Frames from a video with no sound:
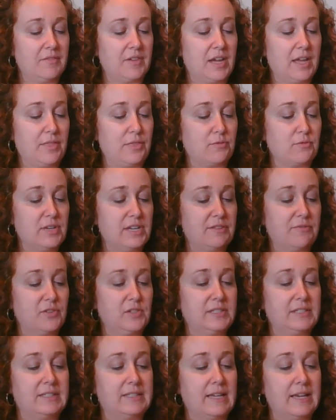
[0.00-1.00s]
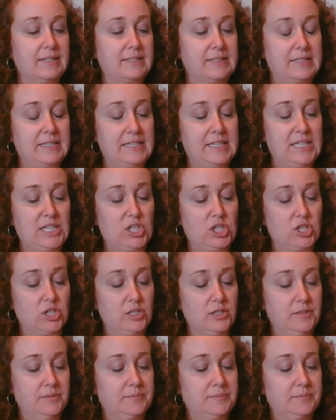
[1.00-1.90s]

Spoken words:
Got three different sets here.